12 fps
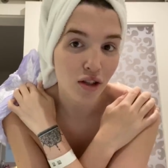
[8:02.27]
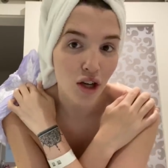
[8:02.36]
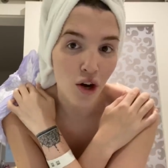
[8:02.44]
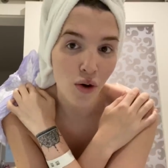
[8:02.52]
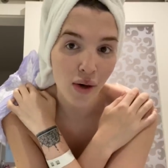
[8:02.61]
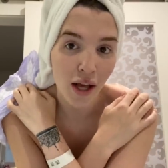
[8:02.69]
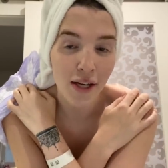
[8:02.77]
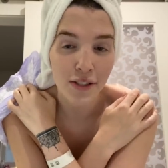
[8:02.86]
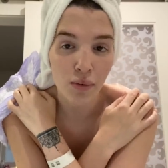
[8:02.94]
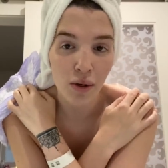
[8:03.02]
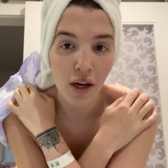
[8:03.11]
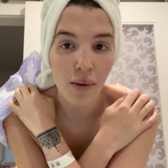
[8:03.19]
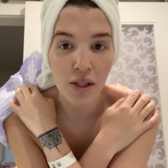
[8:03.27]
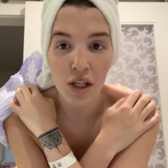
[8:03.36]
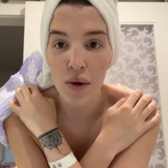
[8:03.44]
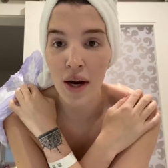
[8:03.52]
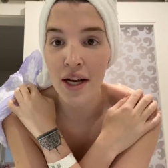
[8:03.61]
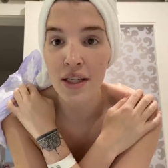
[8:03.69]
So yeah, I just wanted to update
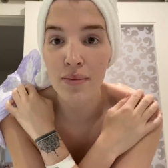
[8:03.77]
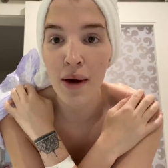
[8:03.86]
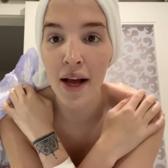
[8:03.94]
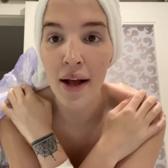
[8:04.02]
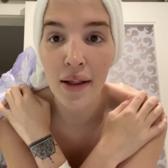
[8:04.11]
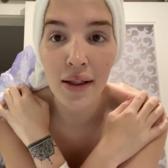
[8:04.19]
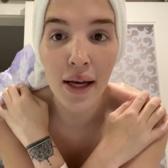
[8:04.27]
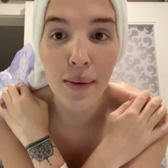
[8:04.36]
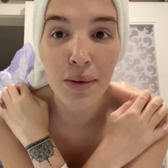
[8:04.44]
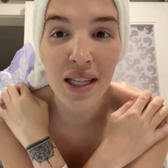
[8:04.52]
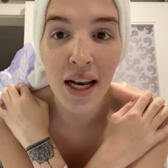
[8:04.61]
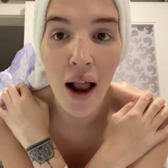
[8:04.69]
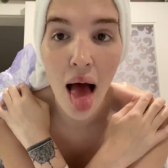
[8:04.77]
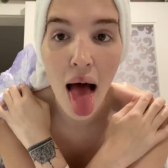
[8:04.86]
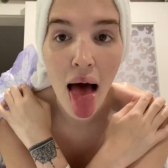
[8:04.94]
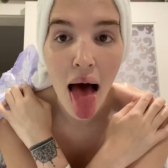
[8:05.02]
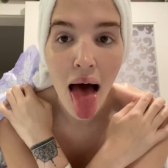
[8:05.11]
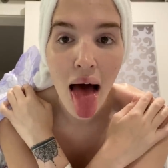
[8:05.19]
you guys. My lips and
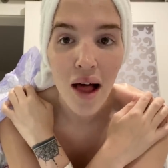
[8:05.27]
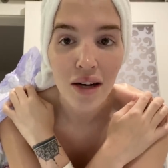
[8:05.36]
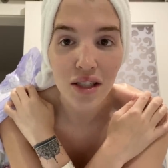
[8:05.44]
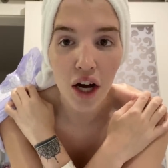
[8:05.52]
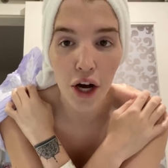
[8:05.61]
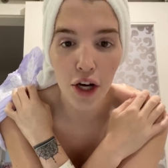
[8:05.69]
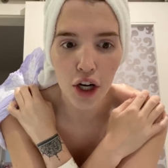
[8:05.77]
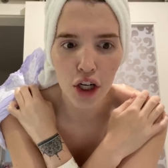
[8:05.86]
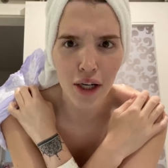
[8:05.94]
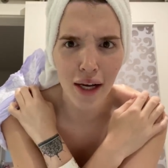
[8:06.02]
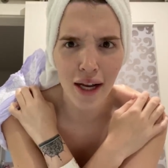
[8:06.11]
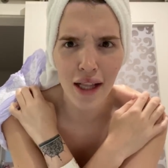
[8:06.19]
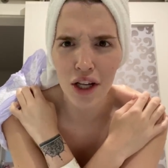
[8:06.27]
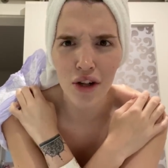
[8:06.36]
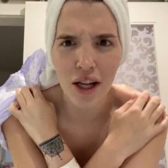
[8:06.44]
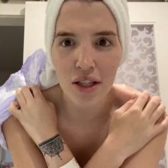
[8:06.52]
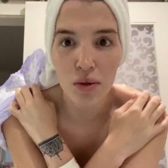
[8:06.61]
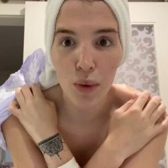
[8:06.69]
tongue are getting a little
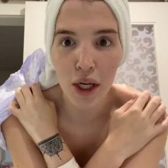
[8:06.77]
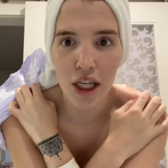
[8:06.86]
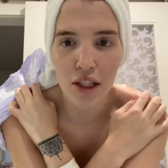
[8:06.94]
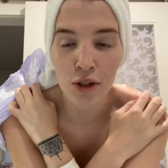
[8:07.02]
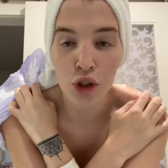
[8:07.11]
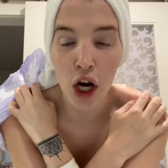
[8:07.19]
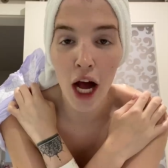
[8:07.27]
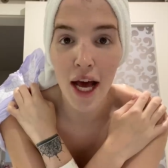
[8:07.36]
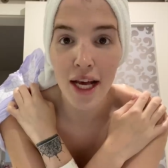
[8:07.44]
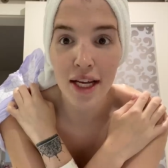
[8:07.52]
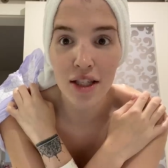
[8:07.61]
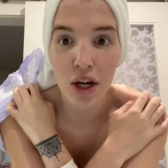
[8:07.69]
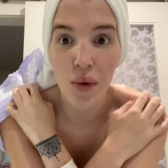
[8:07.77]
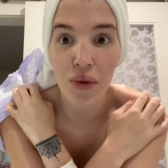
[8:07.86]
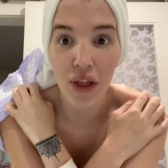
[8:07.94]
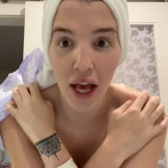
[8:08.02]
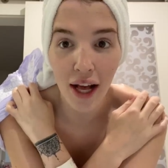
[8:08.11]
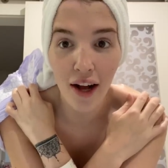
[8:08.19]
less weird and dry, so
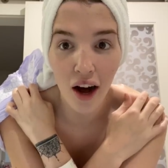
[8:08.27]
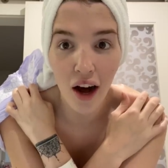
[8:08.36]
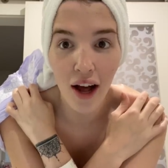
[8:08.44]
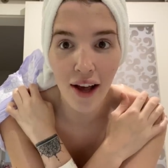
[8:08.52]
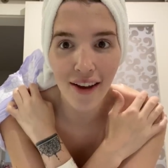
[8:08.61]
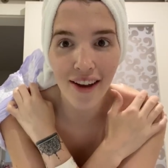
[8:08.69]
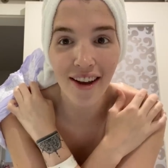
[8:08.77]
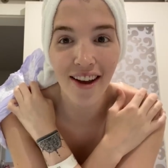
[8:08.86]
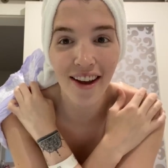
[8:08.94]
thank God.